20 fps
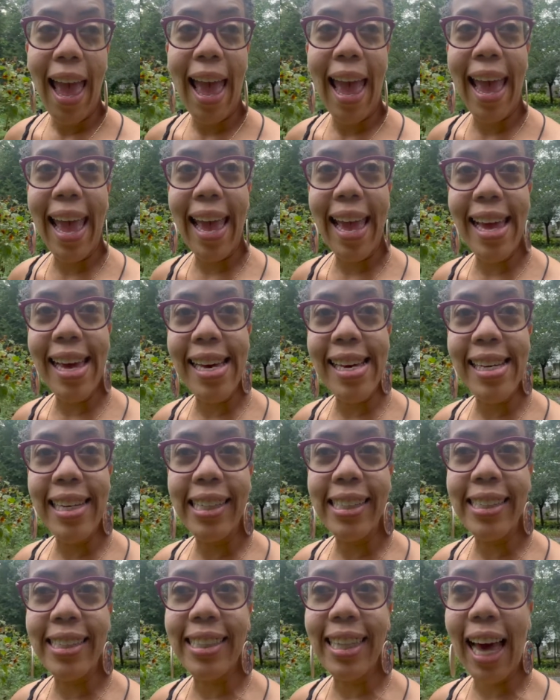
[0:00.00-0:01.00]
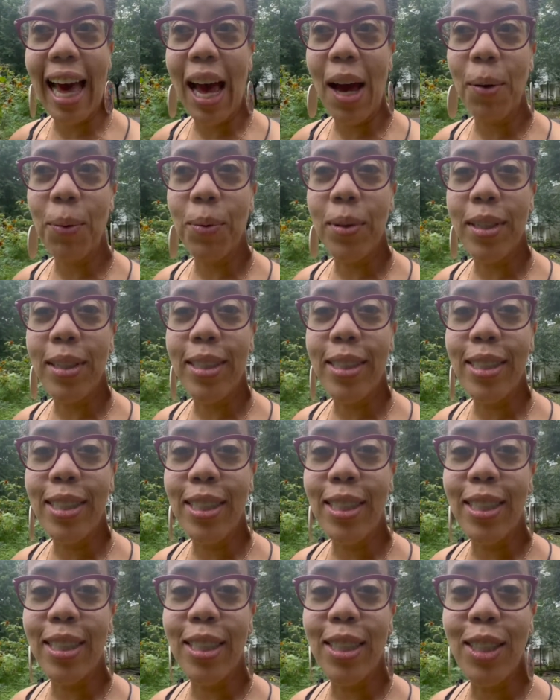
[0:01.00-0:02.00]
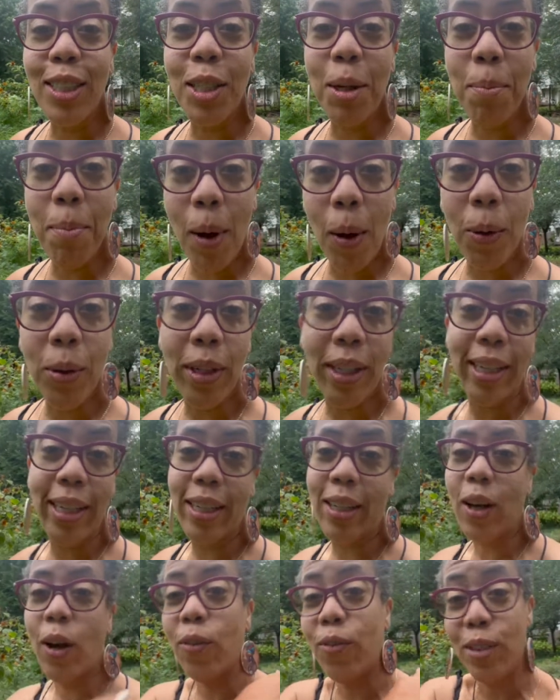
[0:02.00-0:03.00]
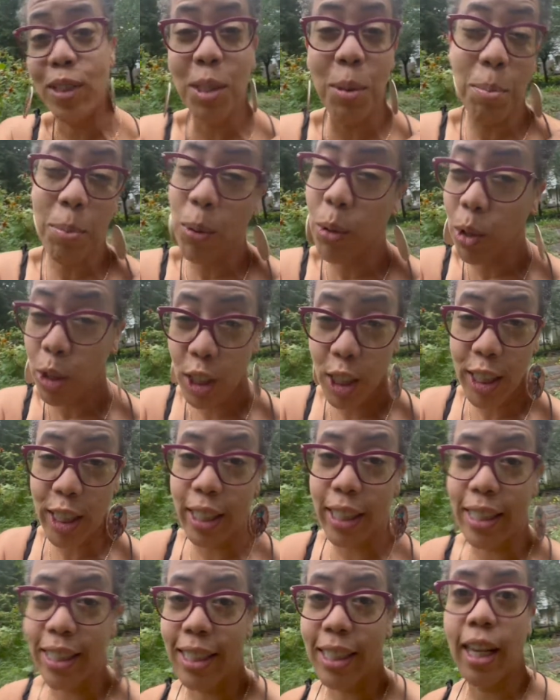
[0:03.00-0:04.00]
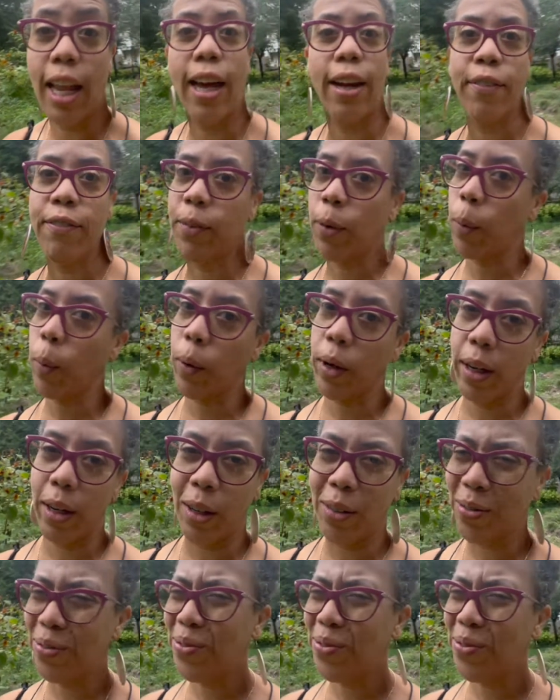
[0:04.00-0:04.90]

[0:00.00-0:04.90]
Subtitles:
and I was demoted over some bullshit, like for real.